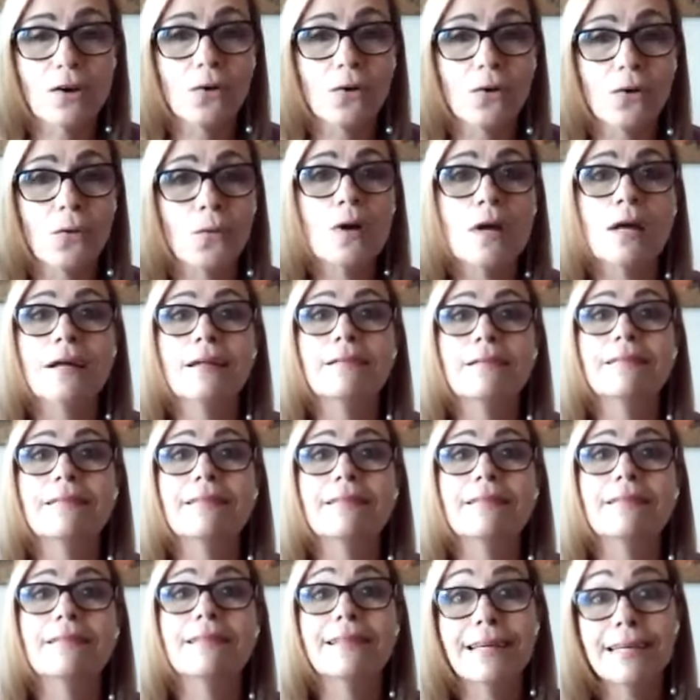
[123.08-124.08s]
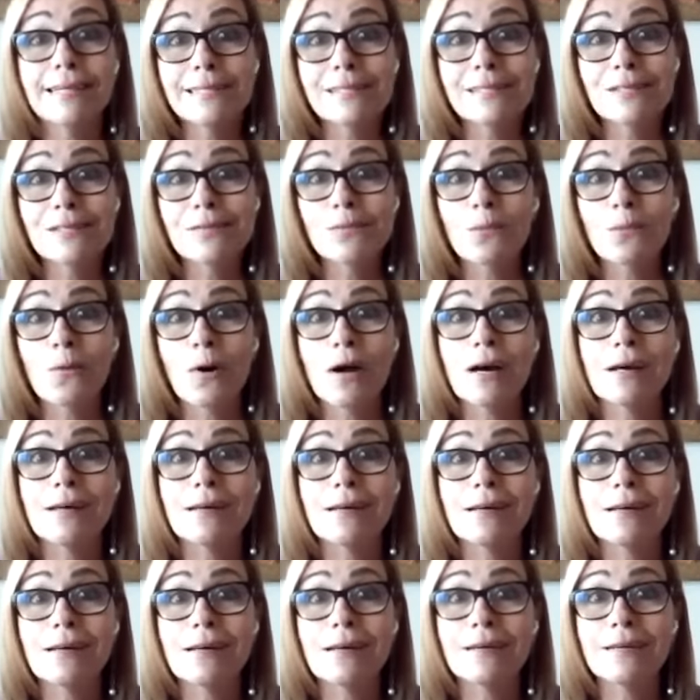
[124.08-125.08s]
So this
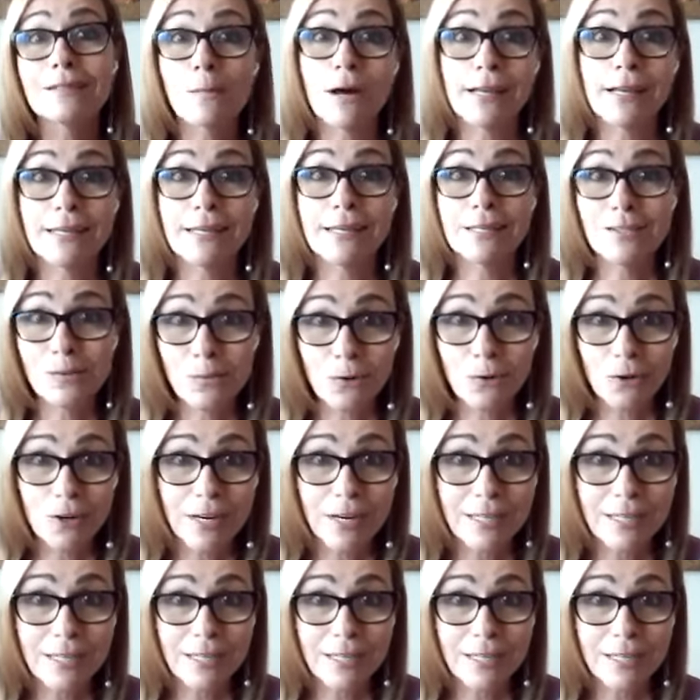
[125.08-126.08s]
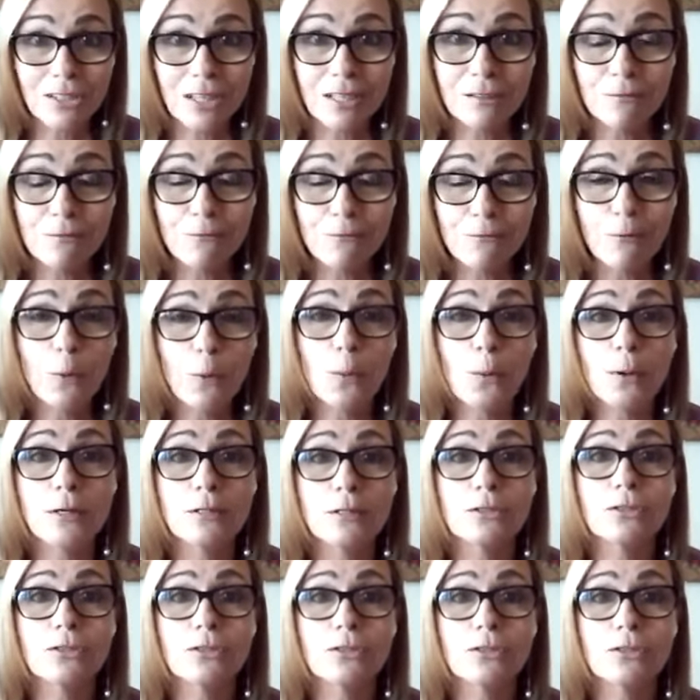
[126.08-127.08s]
was my inspiration
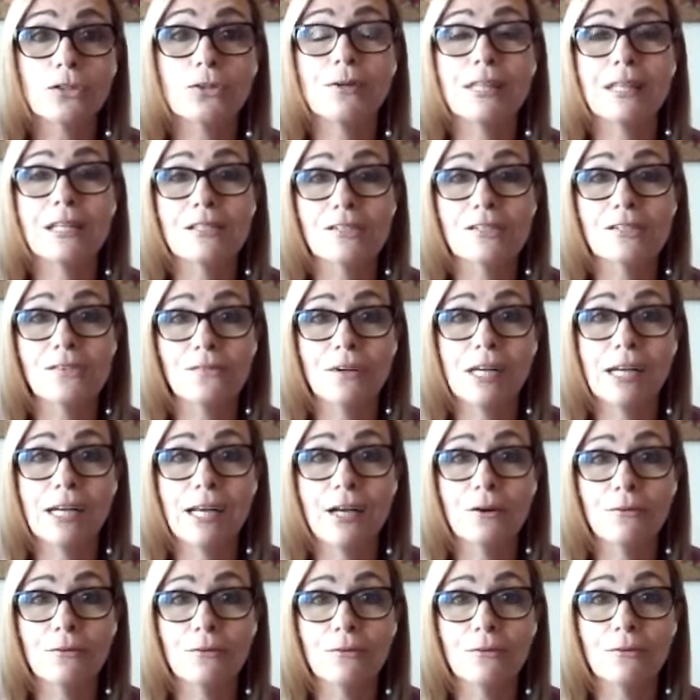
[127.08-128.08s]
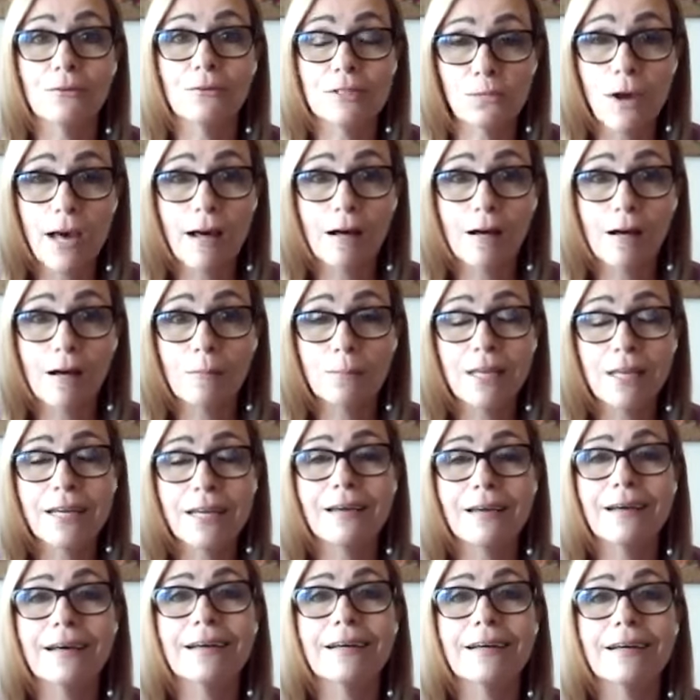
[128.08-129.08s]
for doing this video as well,
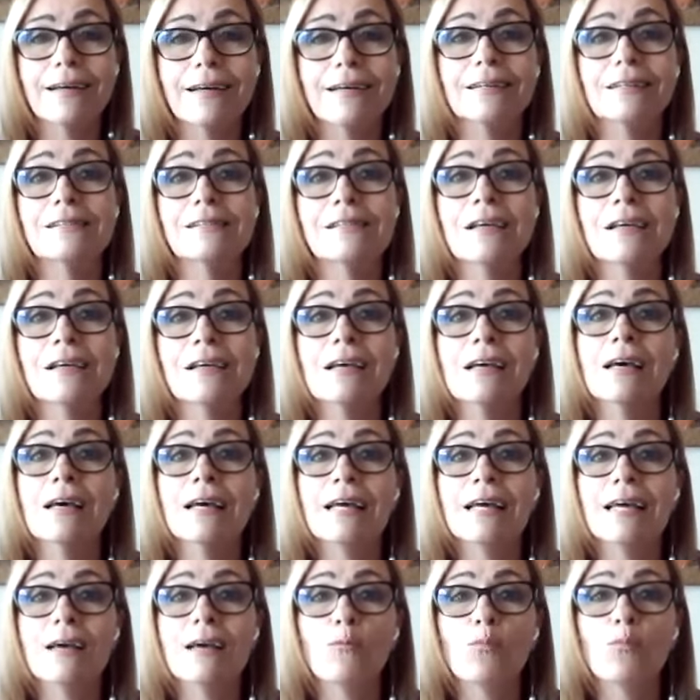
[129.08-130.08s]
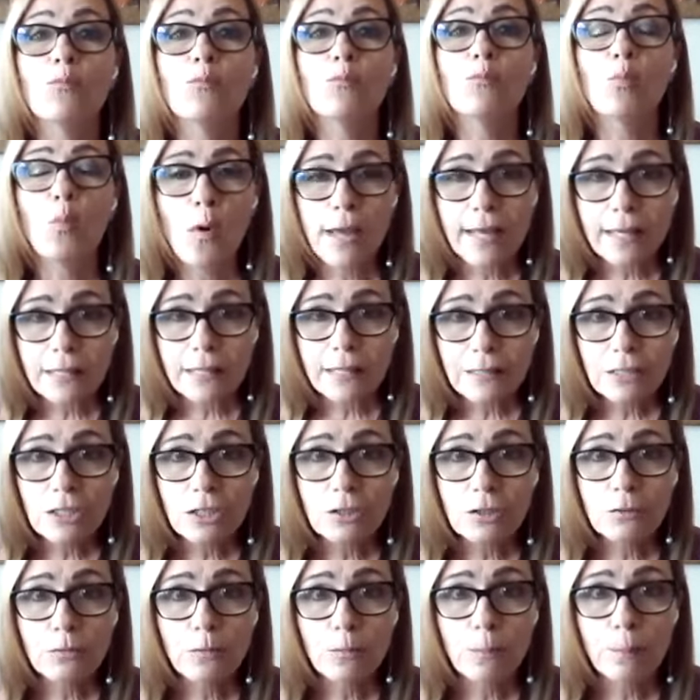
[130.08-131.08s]
because when
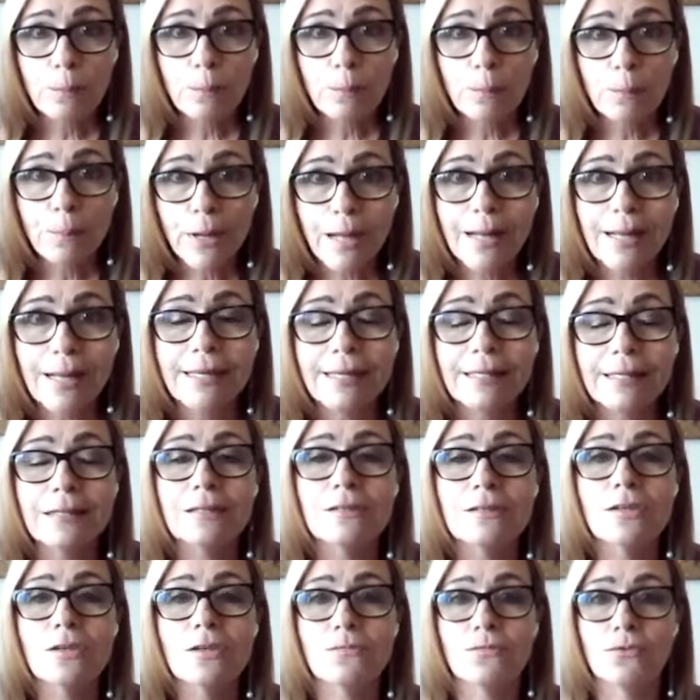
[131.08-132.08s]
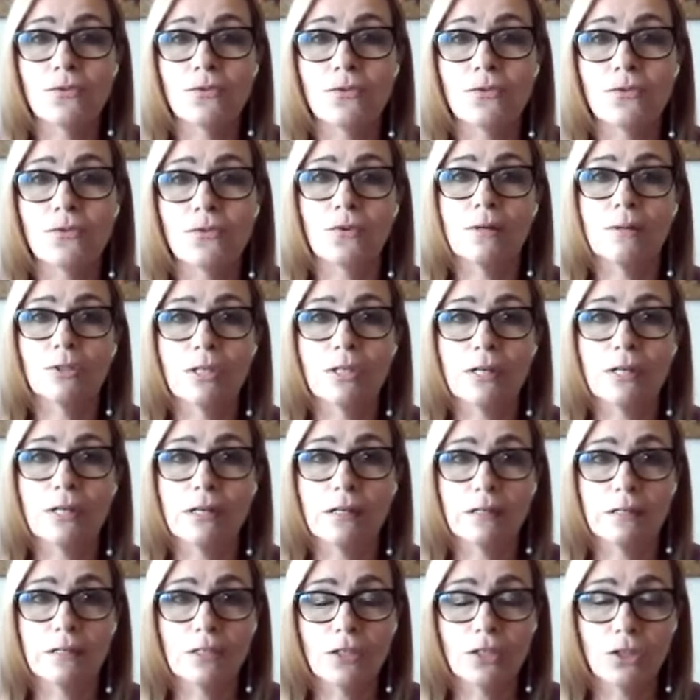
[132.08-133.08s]
you buy the
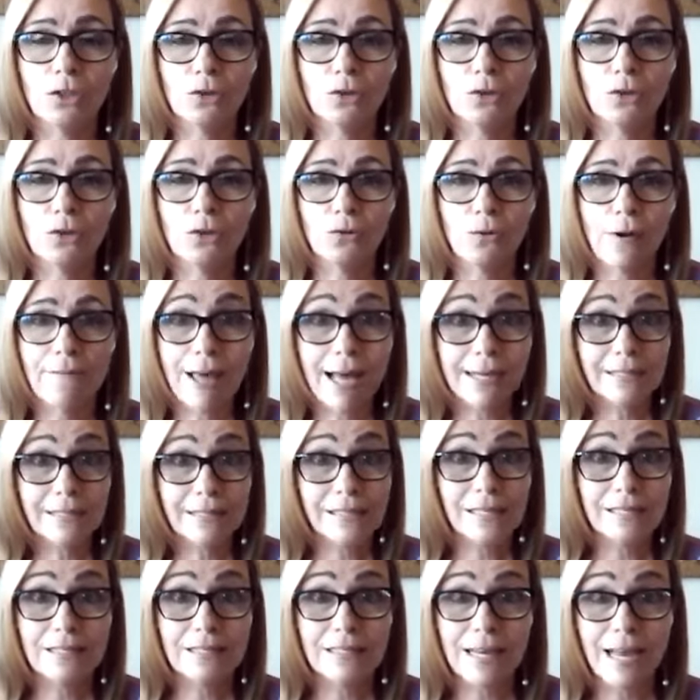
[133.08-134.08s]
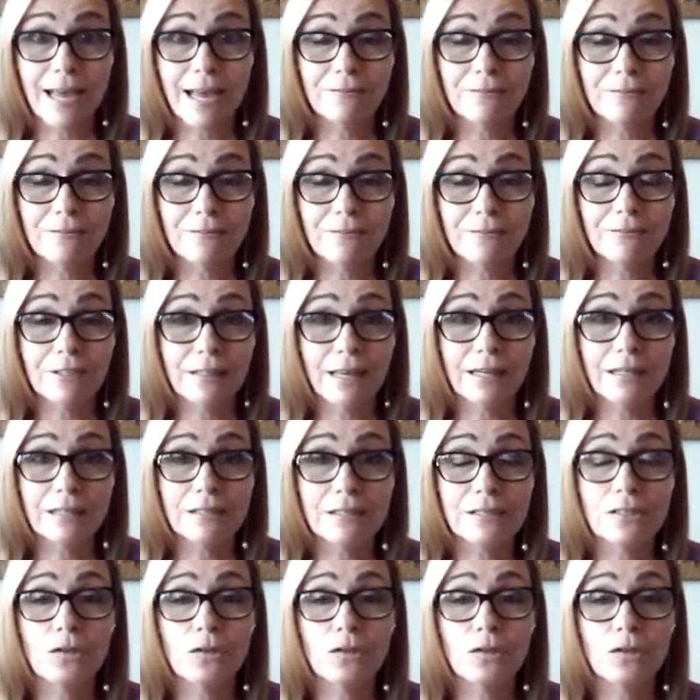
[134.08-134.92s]
subscription, you have access to everything.